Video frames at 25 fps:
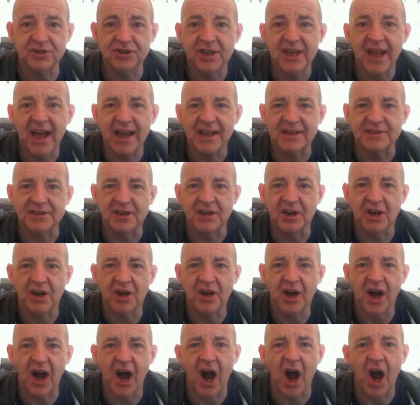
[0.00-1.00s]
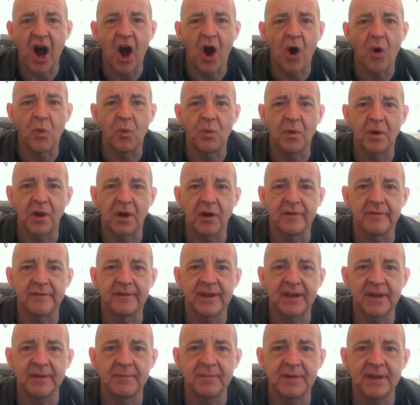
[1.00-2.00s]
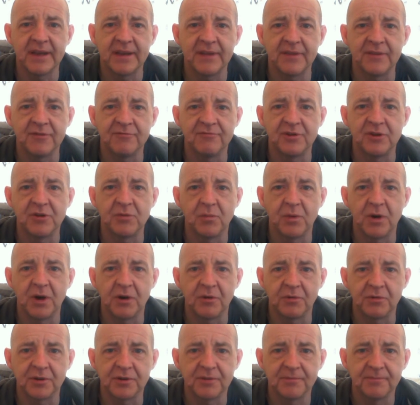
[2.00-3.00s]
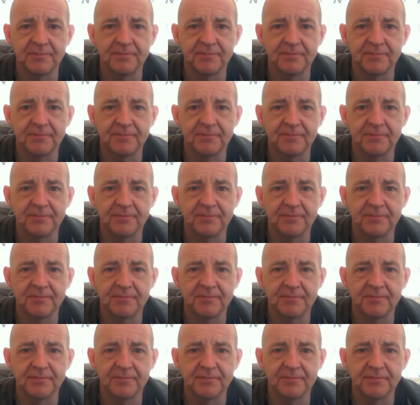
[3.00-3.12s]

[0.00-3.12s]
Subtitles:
she has a hold over him in the real world.